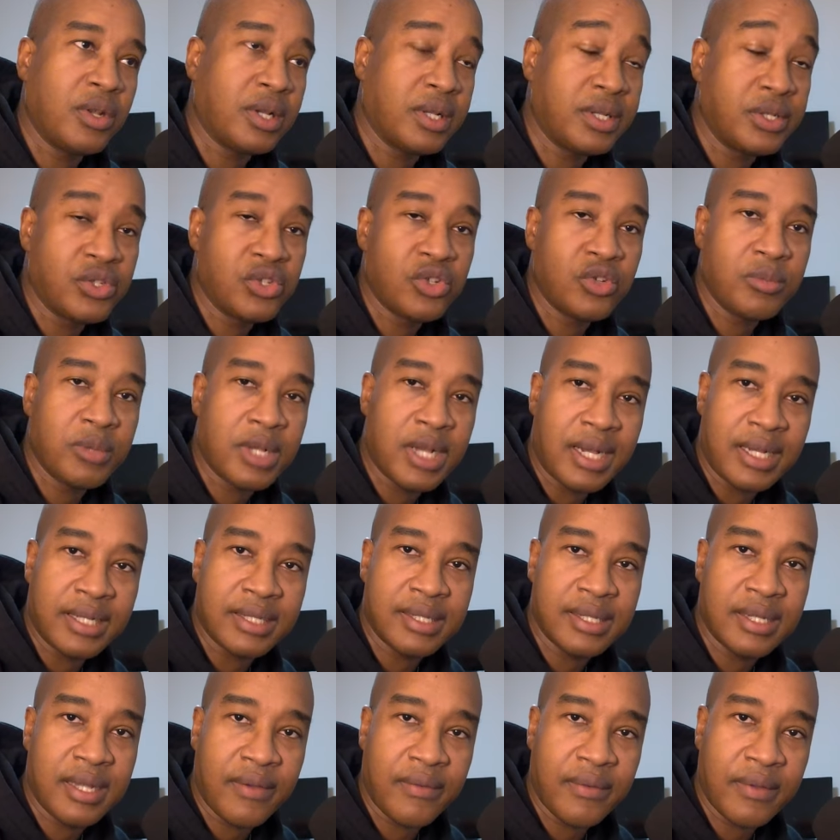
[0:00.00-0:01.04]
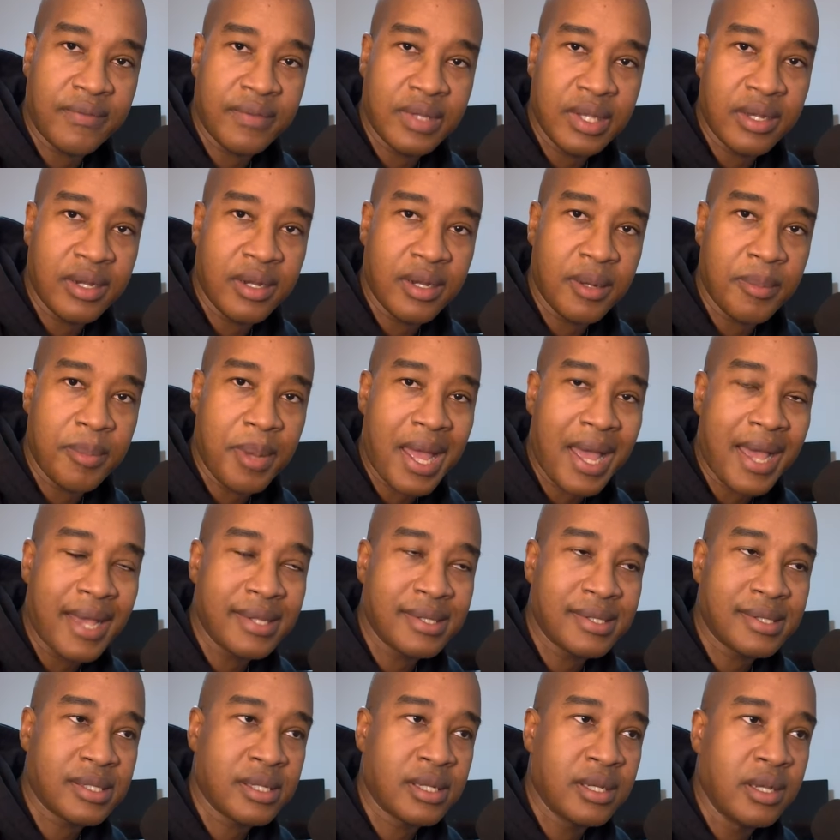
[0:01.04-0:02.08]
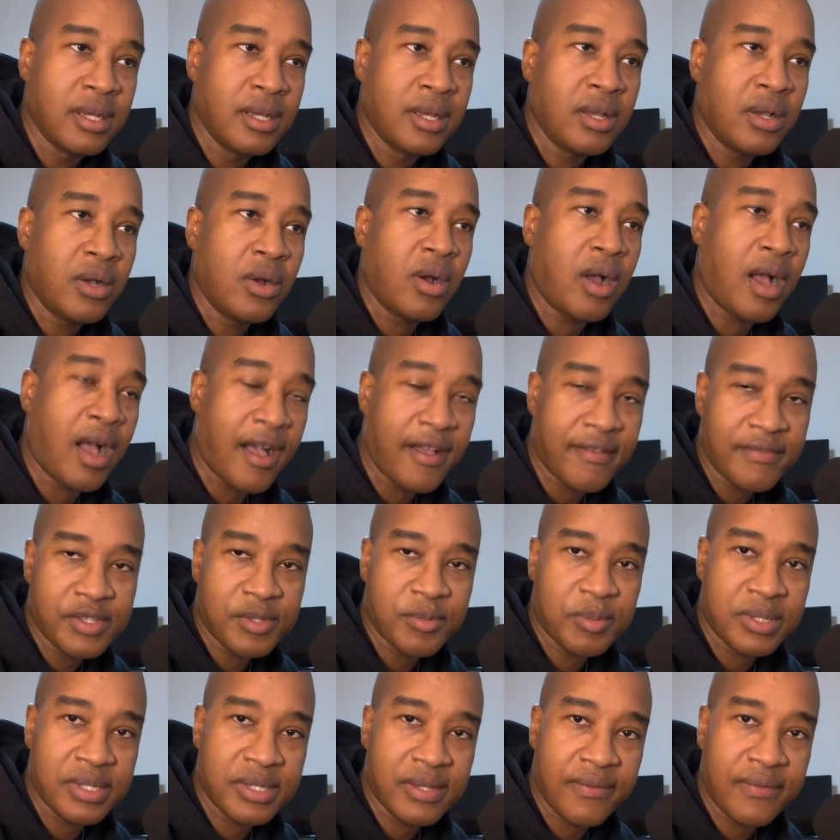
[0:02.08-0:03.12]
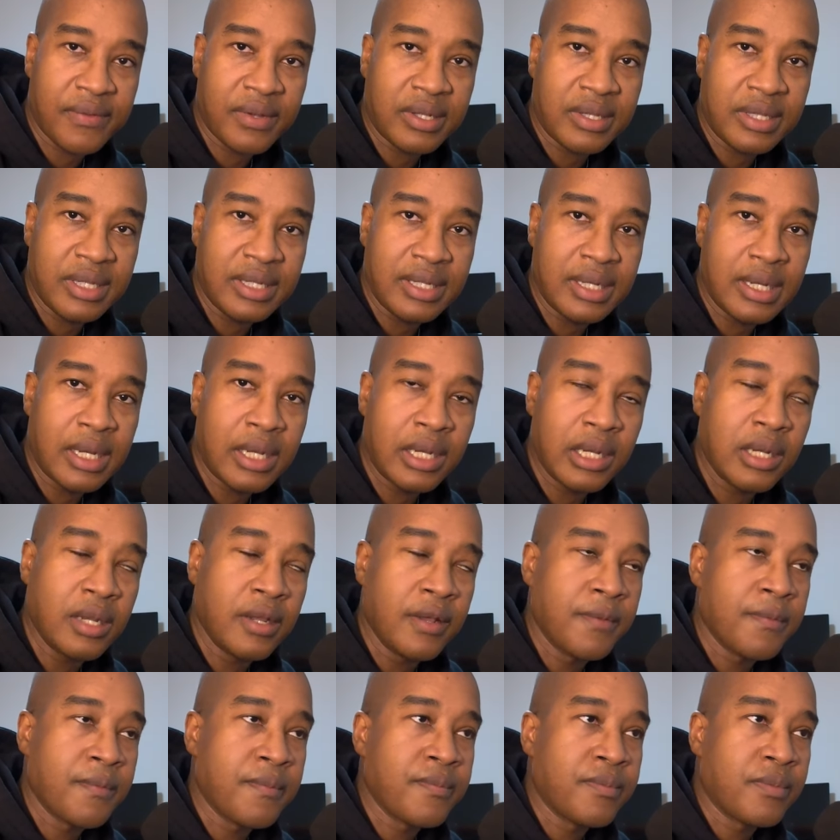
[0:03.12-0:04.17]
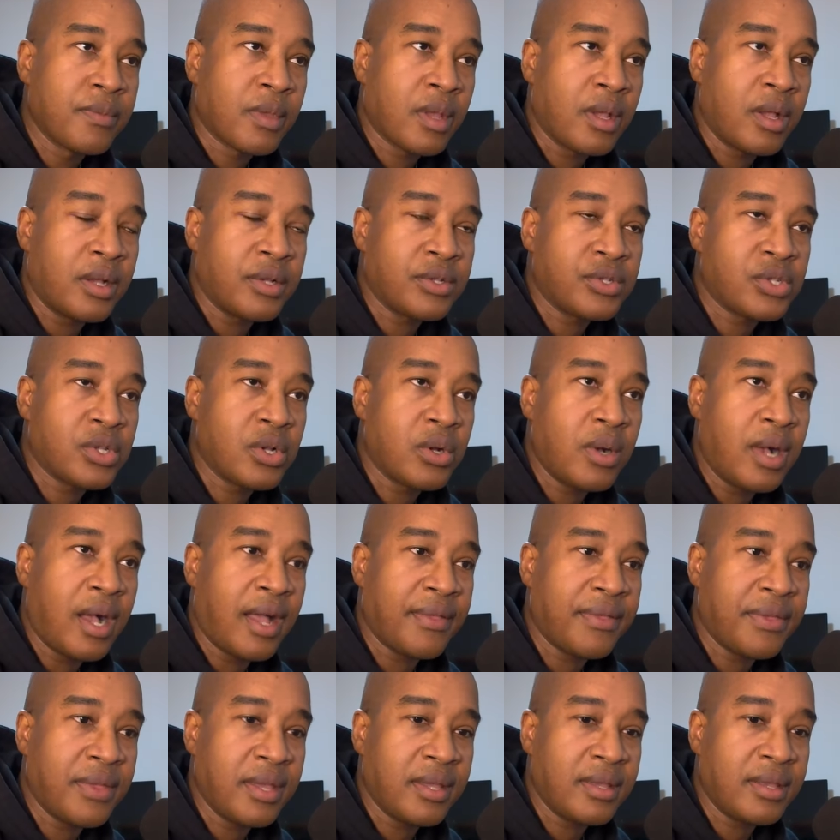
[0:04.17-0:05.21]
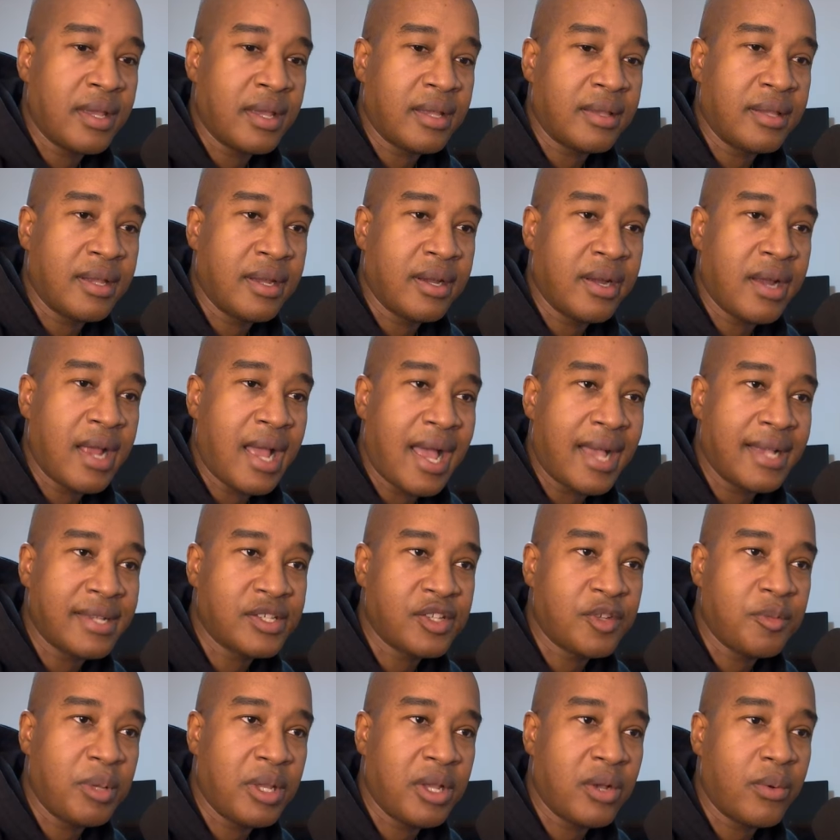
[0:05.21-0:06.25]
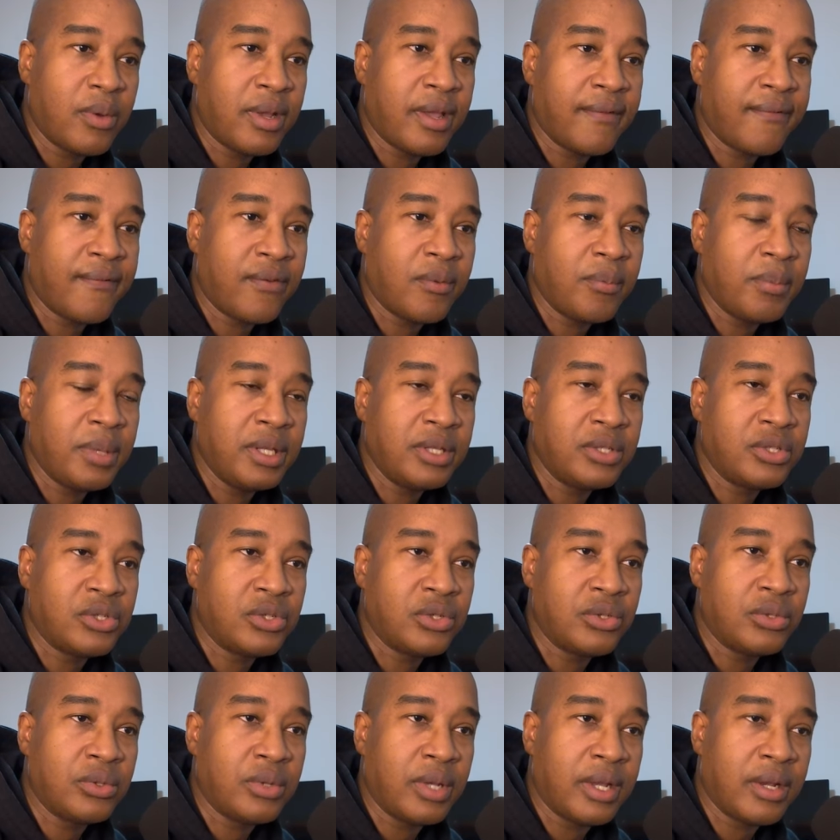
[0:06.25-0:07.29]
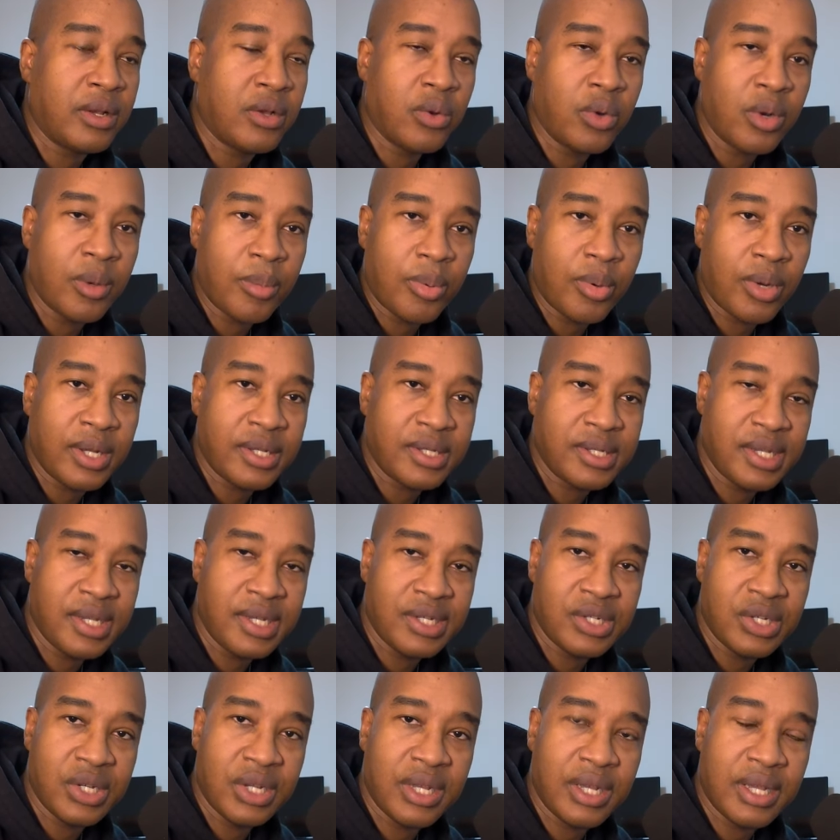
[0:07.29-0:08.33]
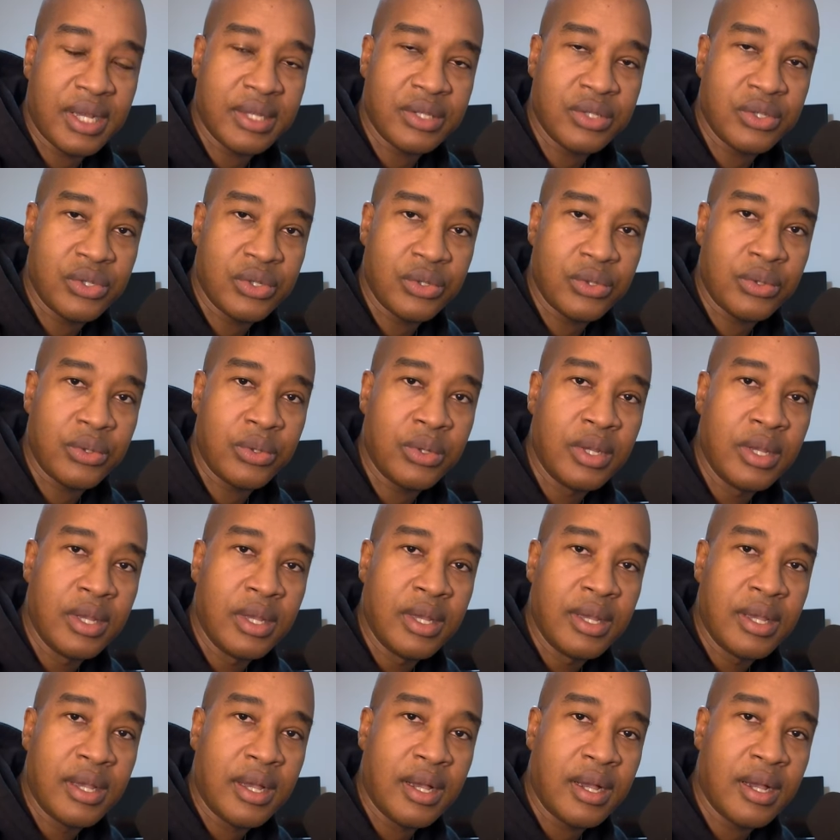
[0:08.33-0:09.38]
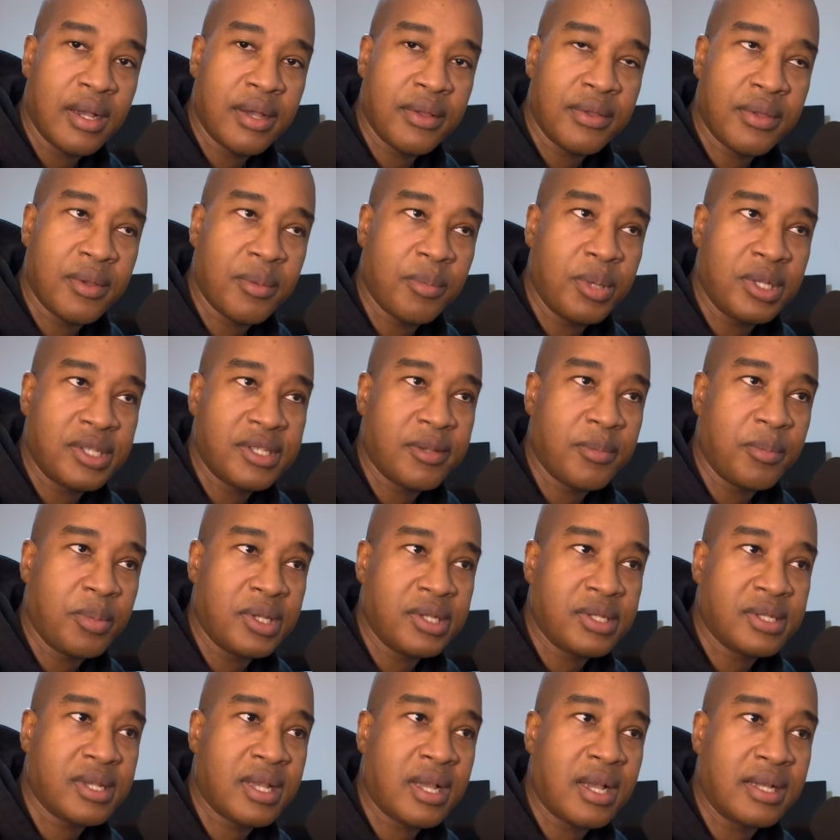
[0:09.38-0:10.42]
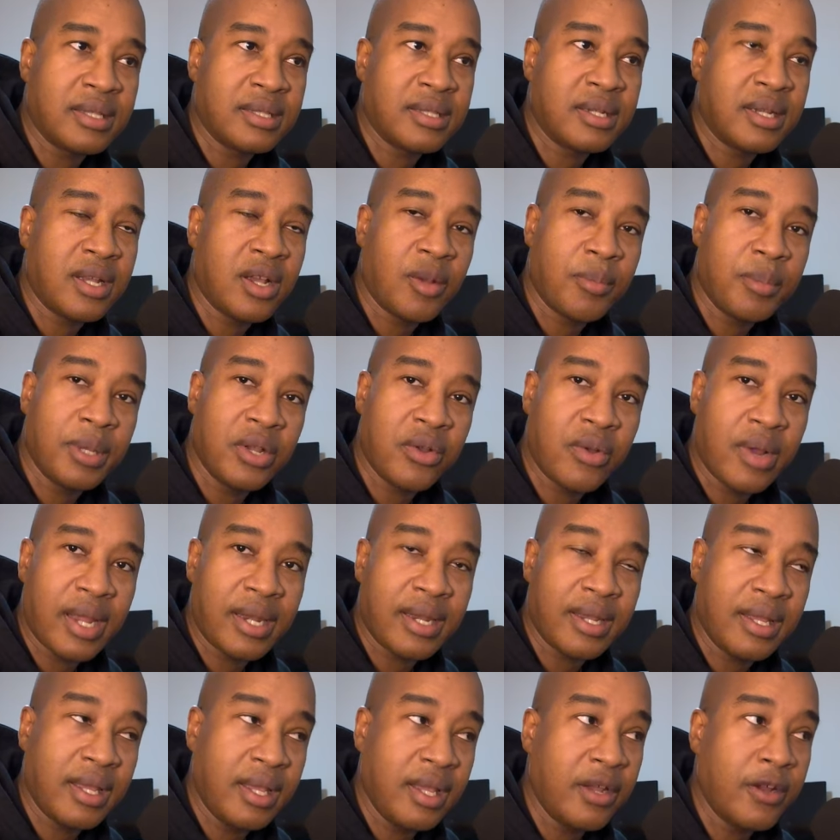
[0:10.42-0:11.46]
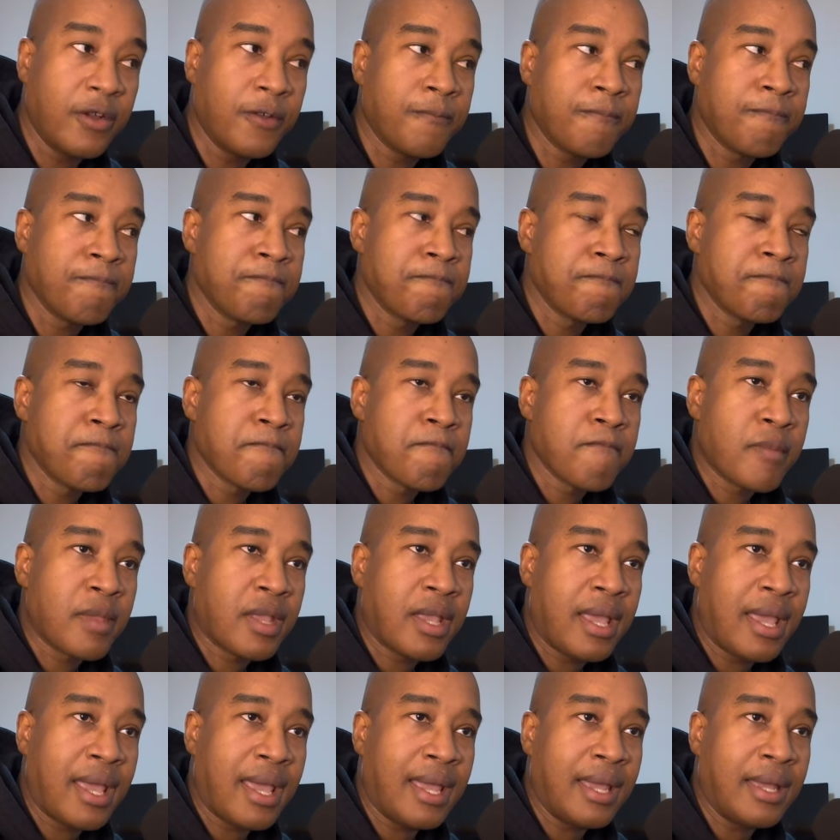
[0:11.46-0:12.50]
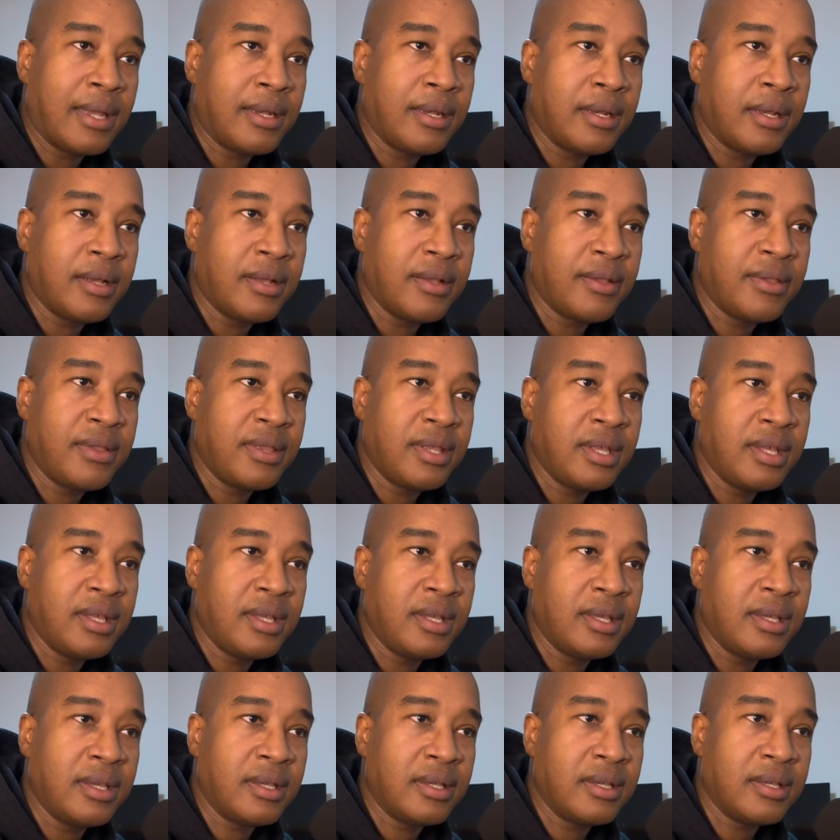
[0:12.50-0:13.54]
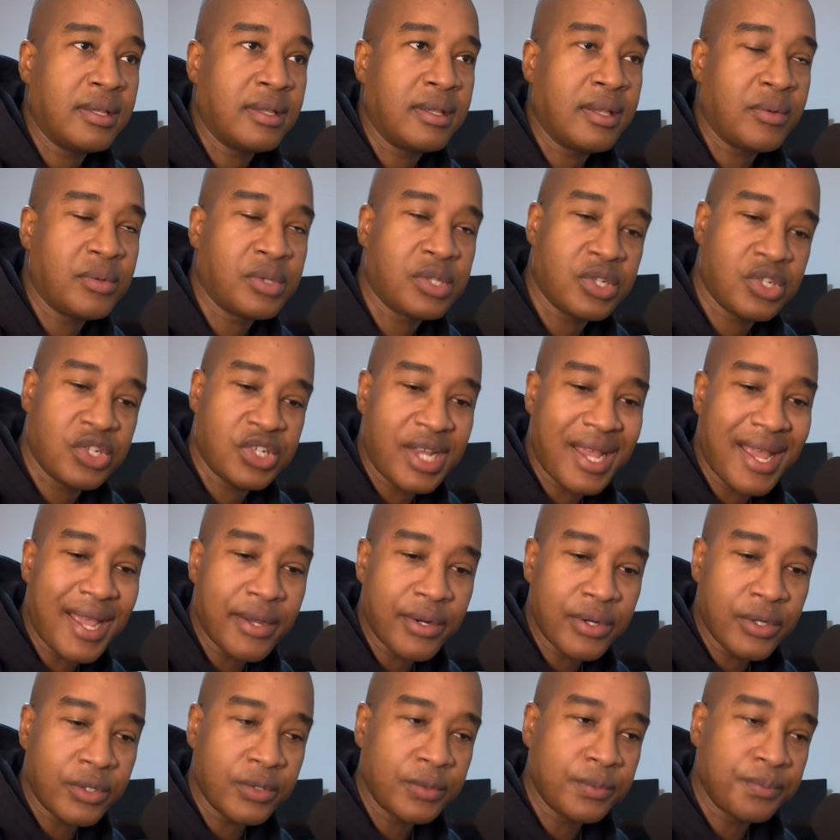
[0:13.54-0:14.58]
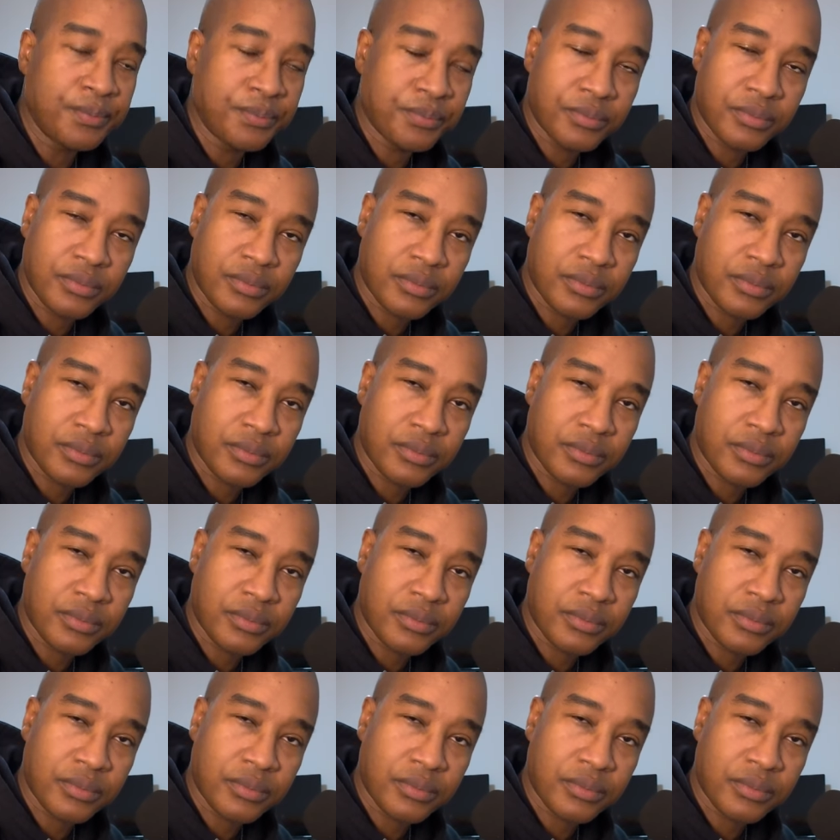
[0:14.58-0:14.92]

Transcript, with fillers: know consume content that we've done in the past, or I've specifically done. Uh, so I think that there has to be a way for me to incorporate teaching into uh, the bits and pieces content I'll be creating here. And the there was a channel